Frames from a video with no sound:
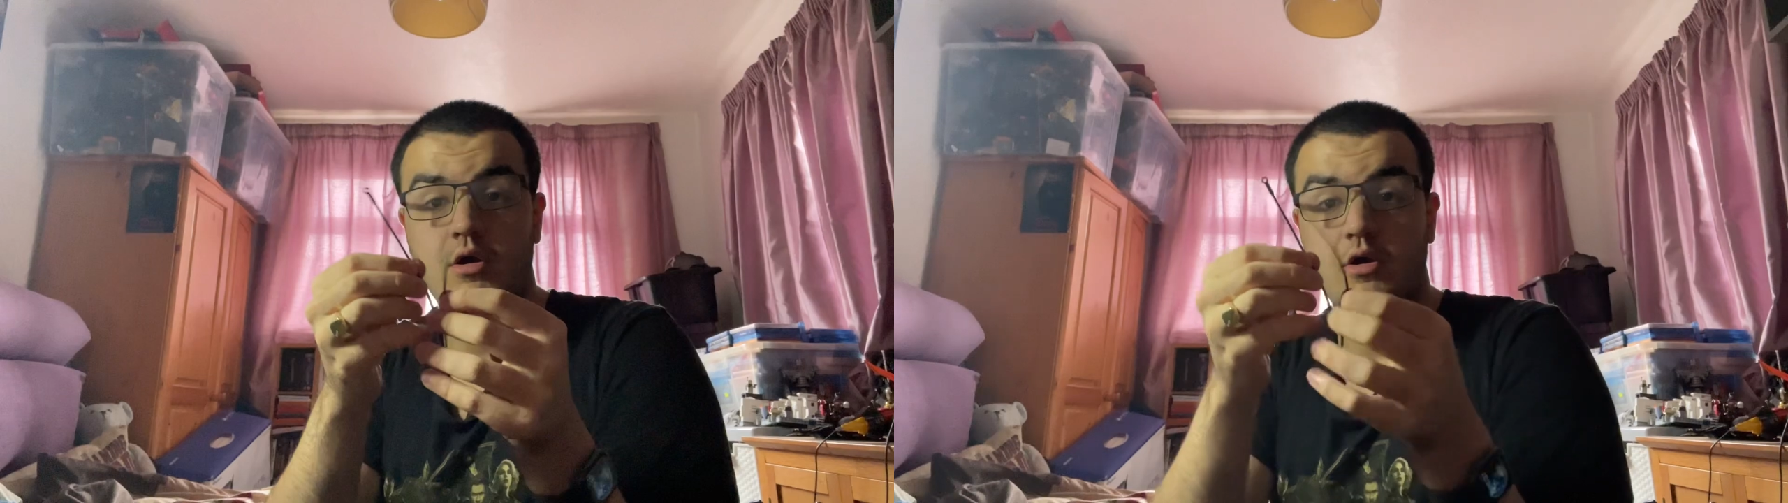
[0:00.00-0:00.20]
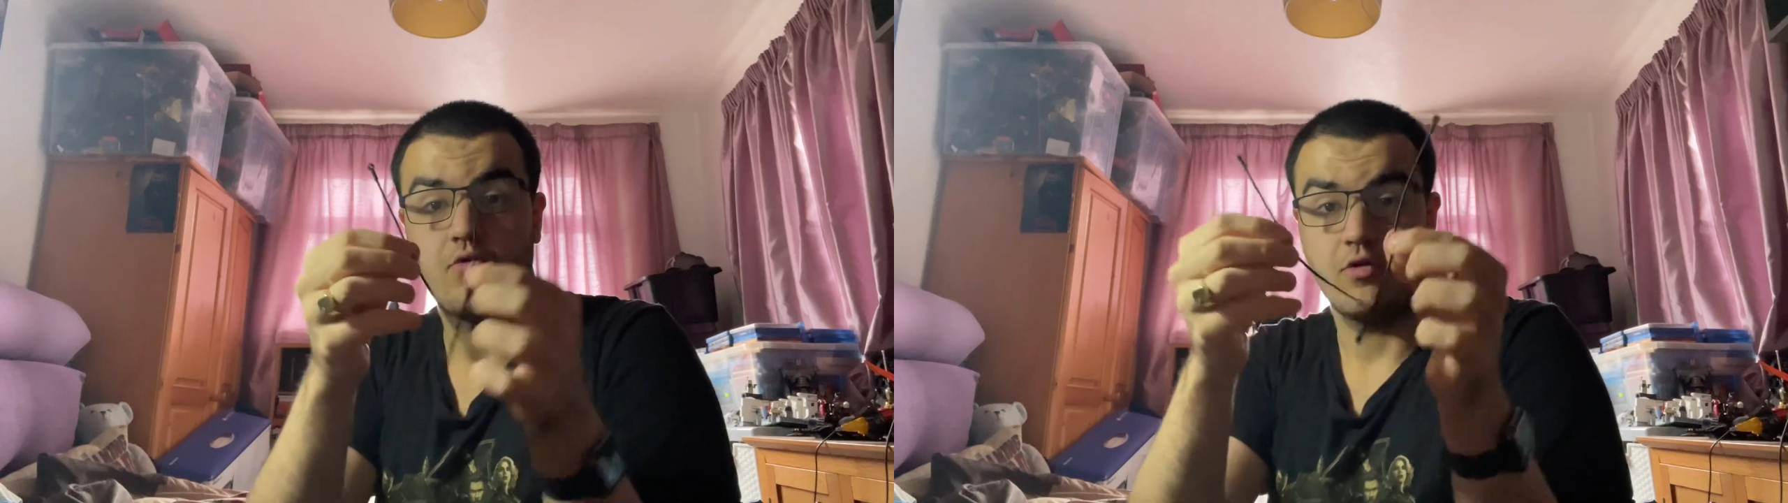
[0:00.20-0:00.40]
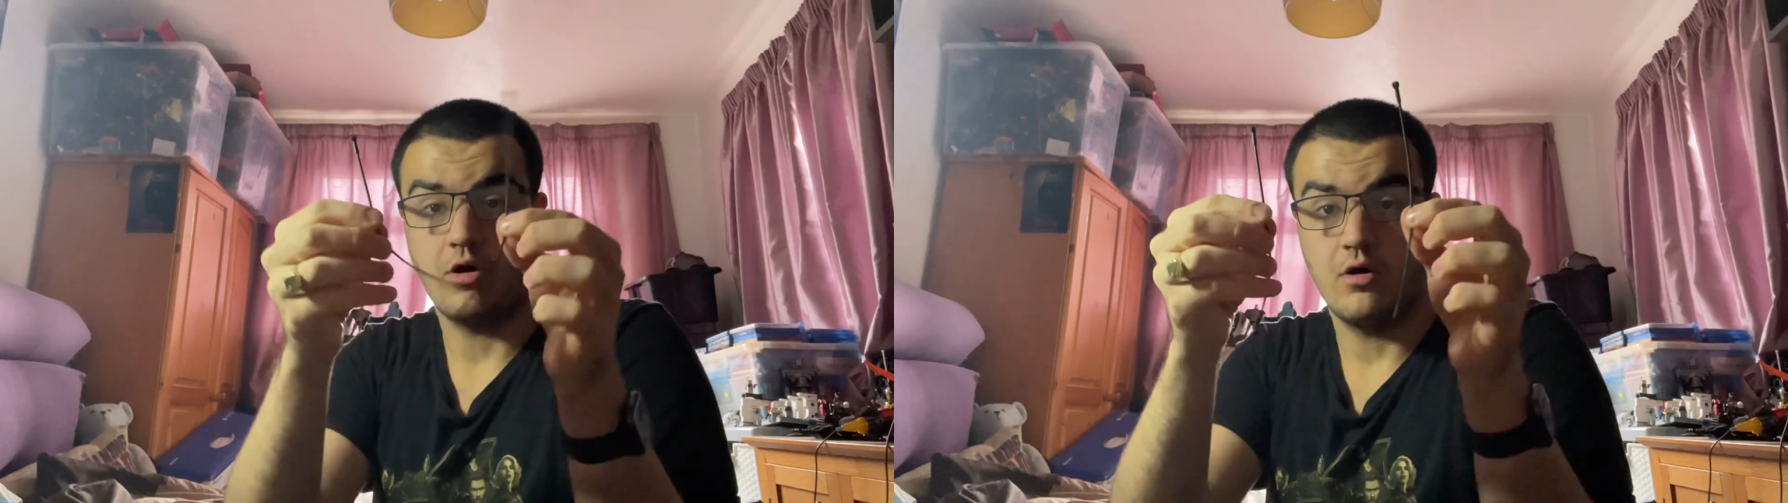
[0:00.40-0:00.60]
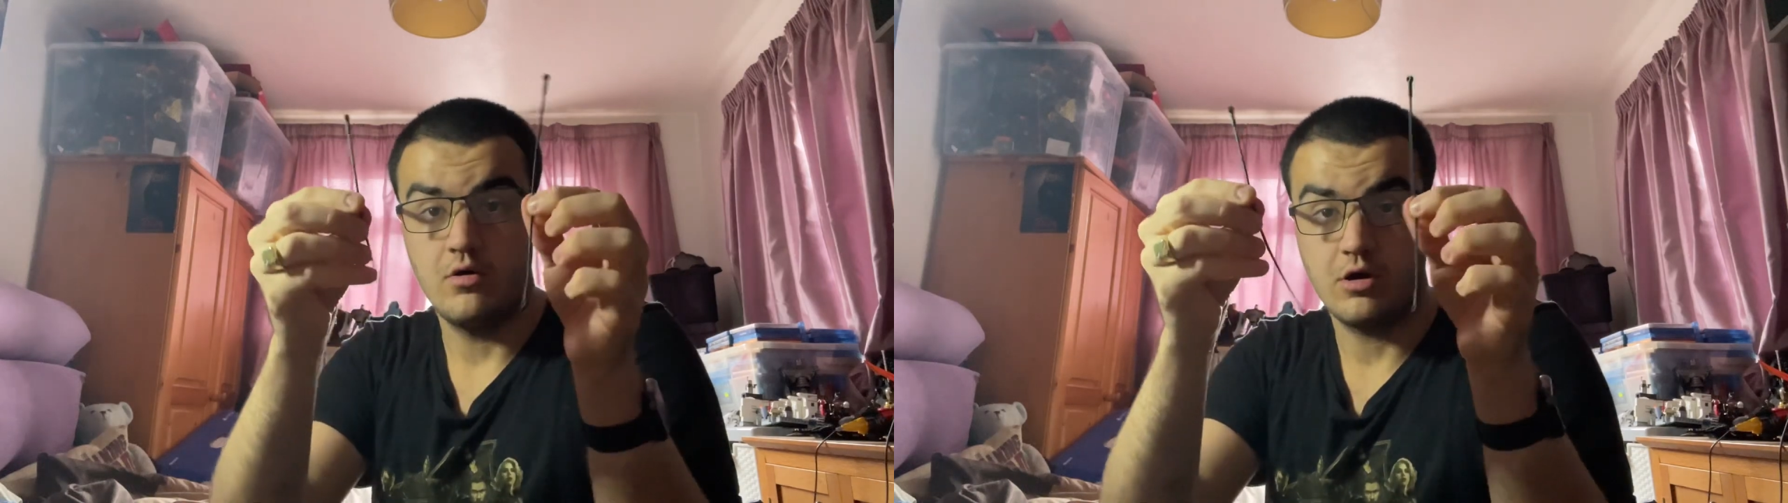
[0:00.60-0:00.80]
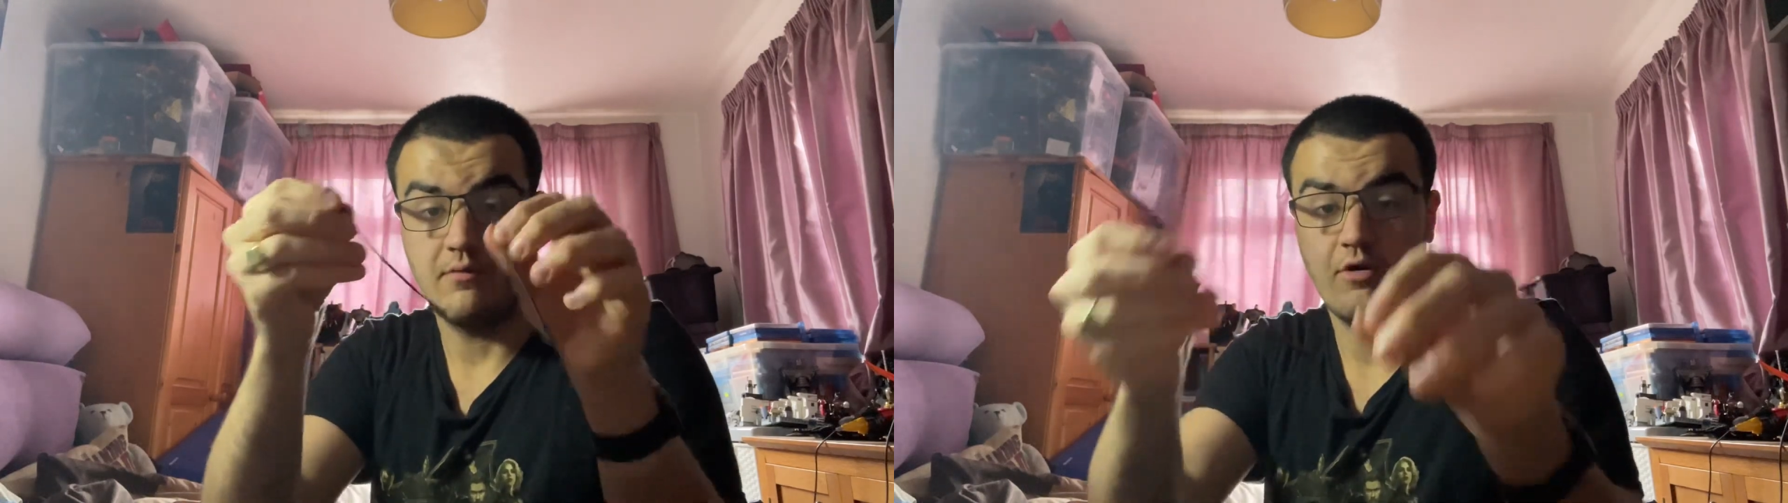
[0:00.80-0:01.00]
So,
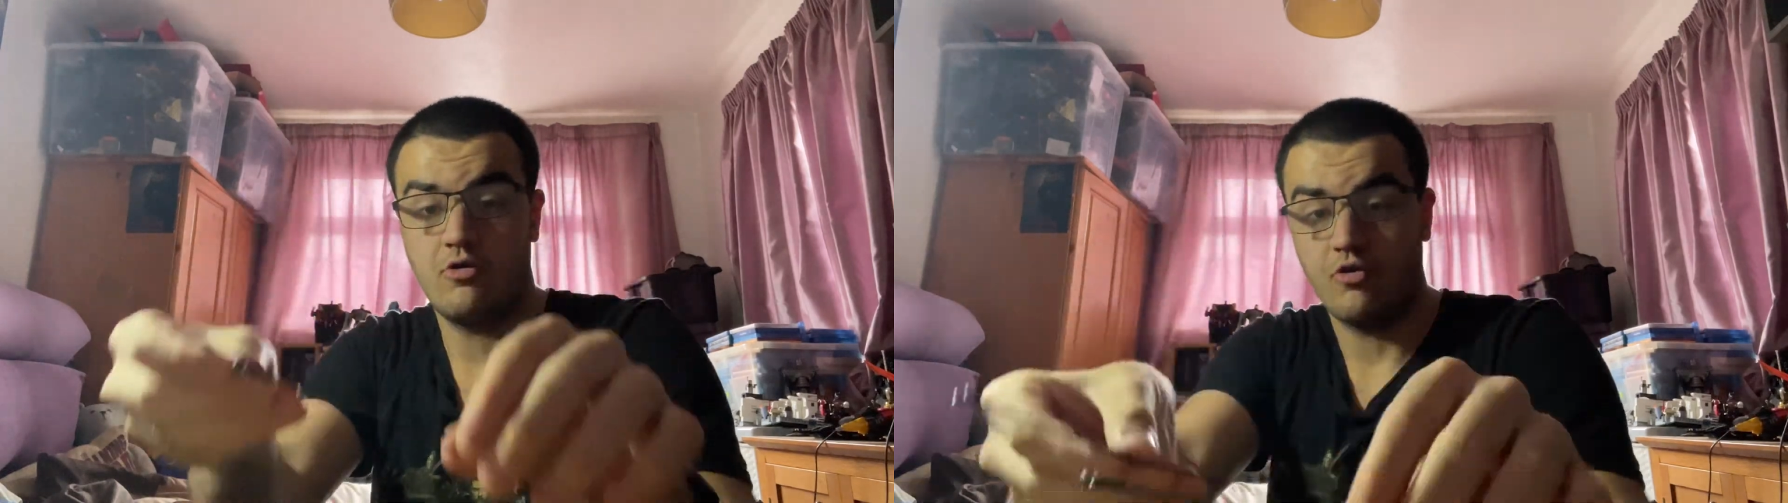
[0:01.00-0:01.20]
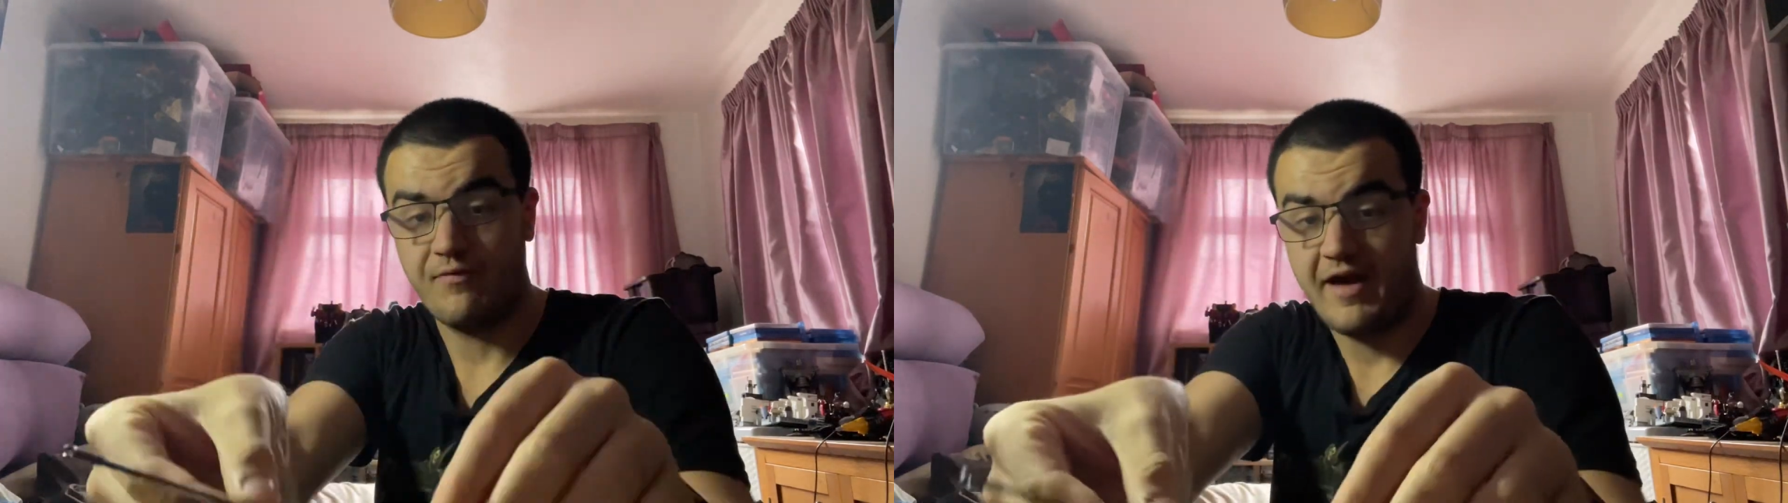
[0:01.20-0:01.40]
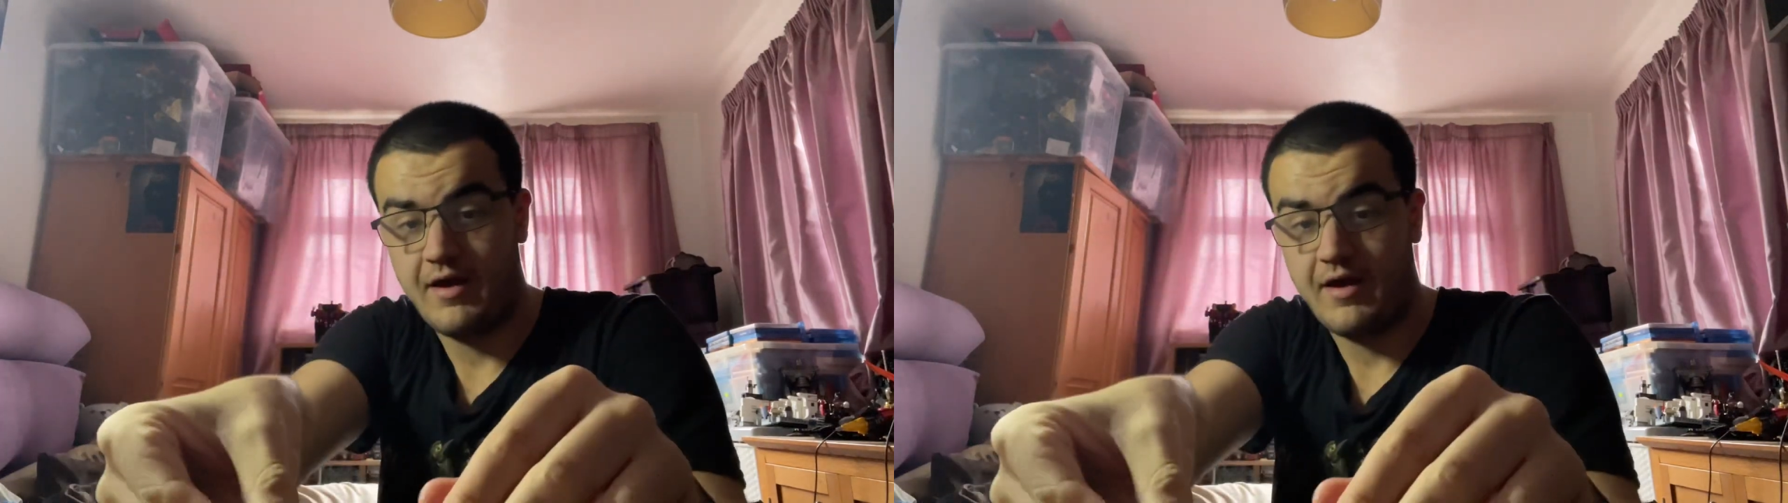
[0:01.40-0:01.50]
got what oars there.